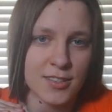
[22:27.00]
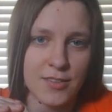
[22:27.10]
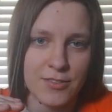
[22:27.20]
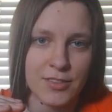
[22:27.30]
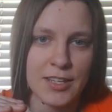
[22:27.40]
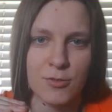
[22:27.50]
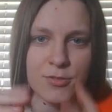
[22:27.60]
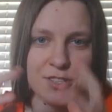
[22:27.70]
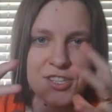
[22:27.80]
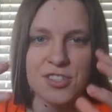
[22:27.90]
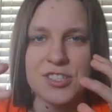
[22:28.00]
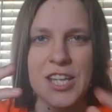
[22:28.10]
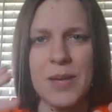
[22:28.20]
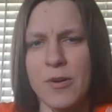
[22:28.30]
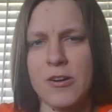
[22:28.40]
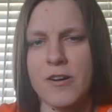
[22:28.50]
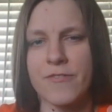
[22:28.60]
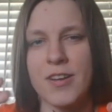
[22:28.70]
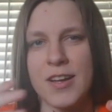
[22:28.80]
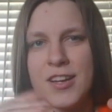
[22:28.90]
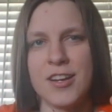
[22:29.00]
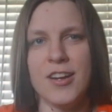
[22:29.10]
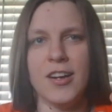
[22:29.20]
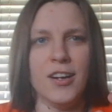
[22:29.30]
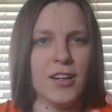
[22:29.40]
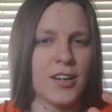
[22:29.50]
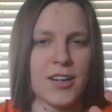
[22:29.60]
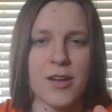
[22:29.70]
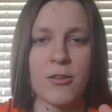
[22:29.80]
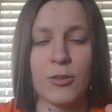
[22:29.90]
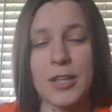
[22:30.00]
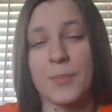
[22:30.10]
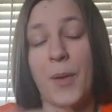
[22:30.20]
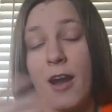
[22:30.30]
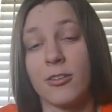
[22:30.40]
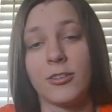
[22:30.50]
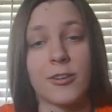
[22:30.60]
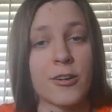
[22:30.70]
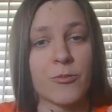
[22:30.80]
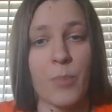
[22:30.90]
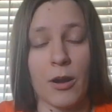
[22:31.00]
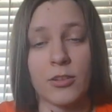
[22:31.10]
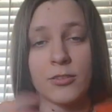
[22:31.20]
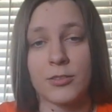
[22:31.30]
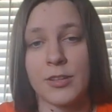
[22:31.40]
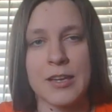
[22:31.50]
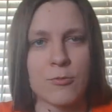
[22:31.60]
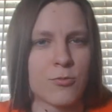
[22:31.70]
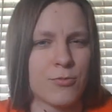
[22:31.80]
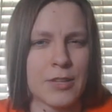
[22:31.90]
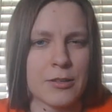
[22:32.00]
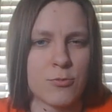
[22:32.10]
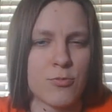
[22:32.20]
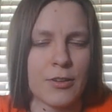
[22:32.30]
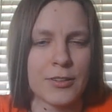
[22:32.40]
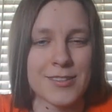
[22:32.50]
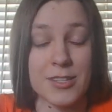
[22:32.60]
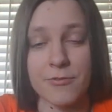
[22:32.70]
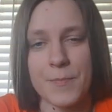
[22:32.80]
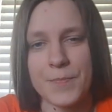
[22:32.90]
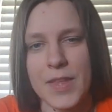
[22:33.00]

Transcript: different, like, you know, same Earth, or like parallel Earth, parallel, like world and stuff.